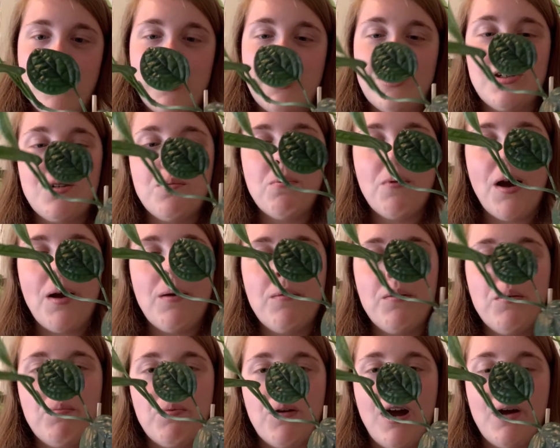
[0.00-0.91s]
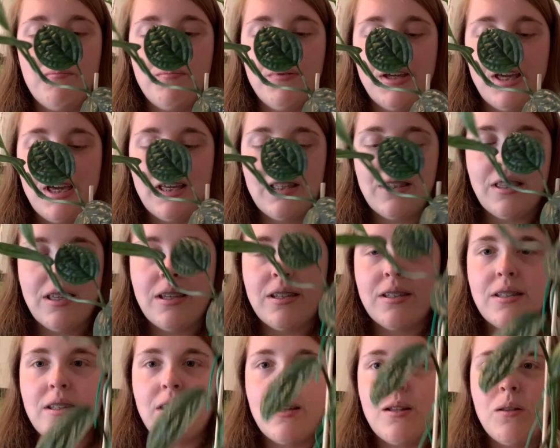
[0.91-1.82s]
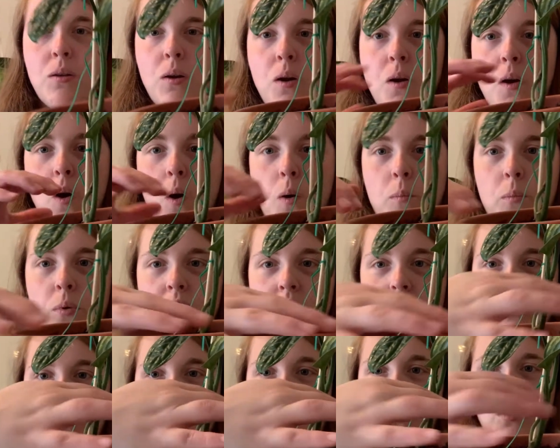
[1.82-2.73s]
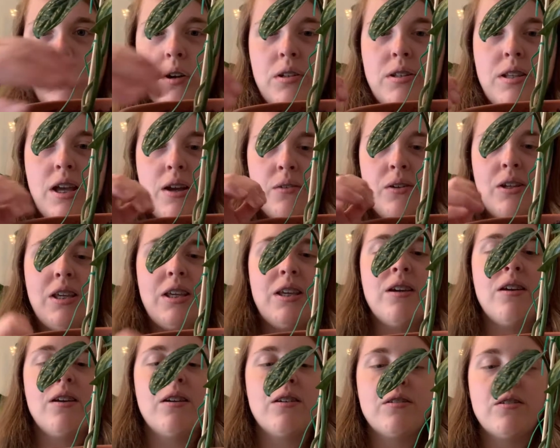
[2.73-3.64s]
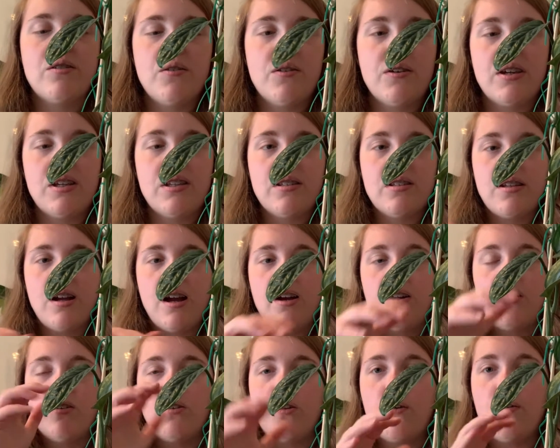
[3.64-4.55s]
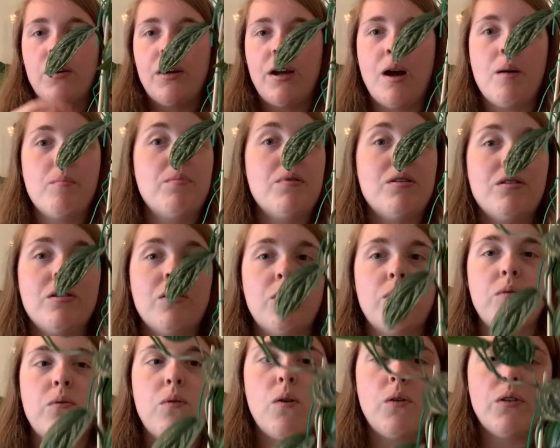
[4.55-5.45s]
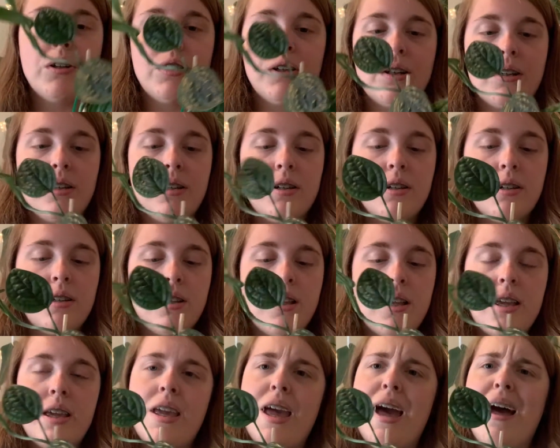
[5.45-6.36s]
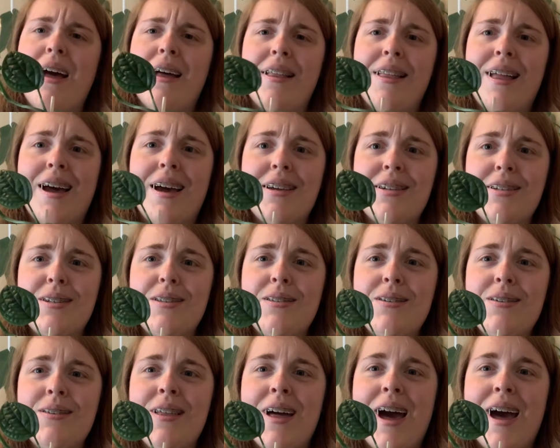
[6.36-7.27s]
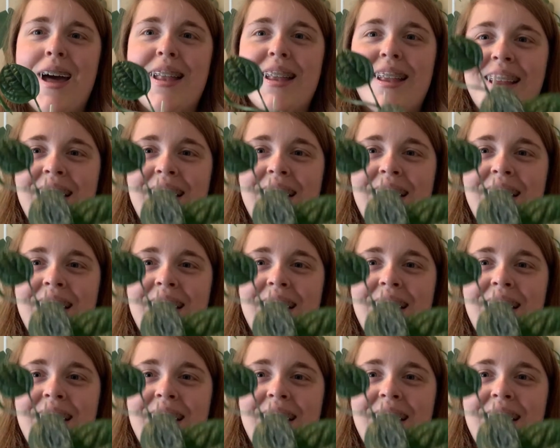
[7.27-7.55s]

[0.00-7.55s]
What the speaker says: I should probably propagate this and put some more down here so it can start growing up and look fuller. Yeah, I should do that.